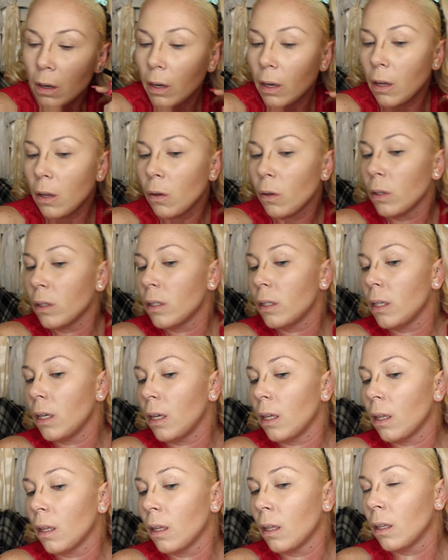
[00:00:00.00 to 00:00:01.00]
Now you can
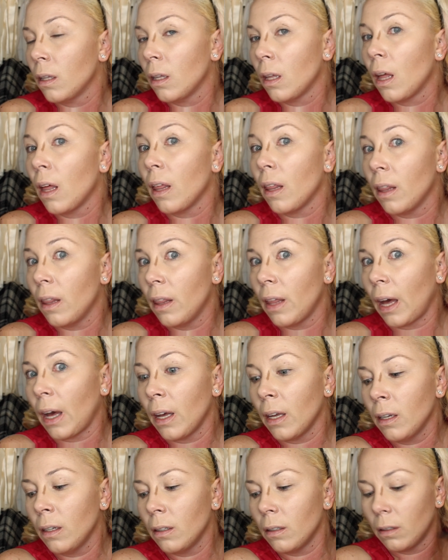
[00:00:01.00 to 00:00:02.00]
see
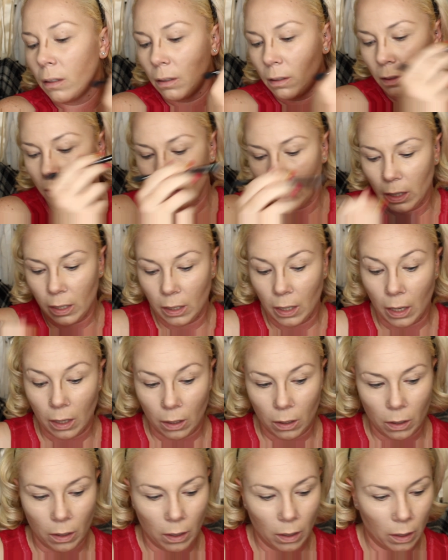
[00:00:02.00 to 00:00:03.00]
that is
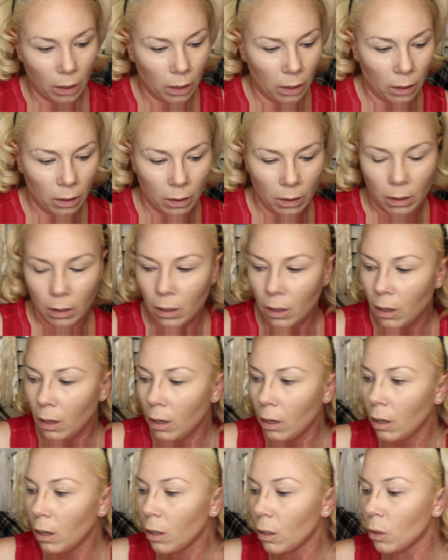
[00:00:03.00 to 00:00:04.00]
hella dark,
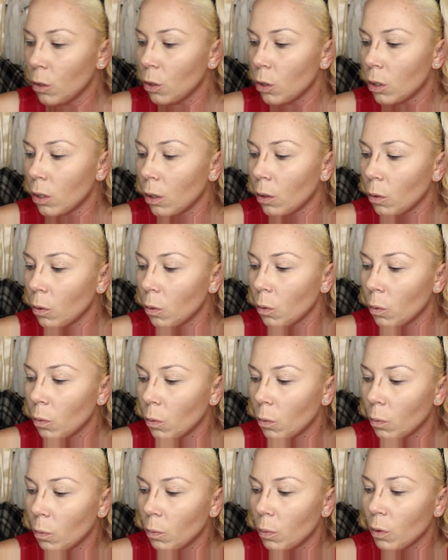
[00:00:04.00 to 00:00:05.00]
So
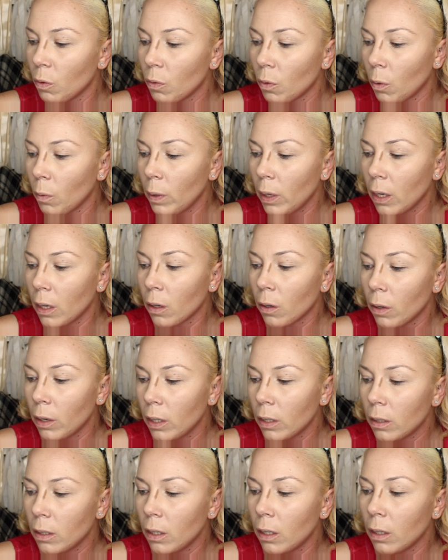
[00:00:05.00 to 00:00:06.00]
before we get
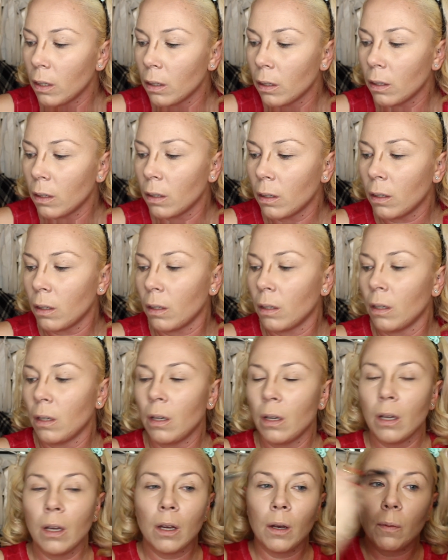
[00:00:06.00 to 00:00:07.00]
crazy,
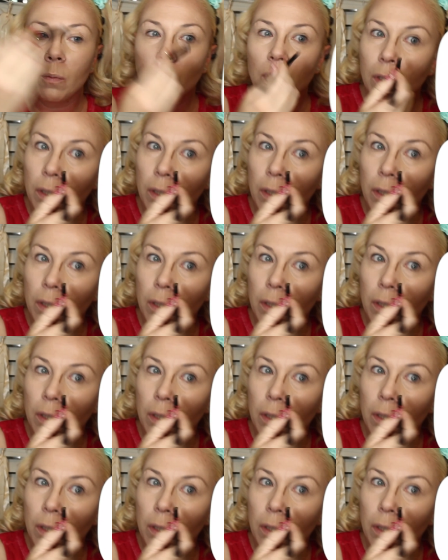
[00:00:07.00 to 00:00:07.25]
I'm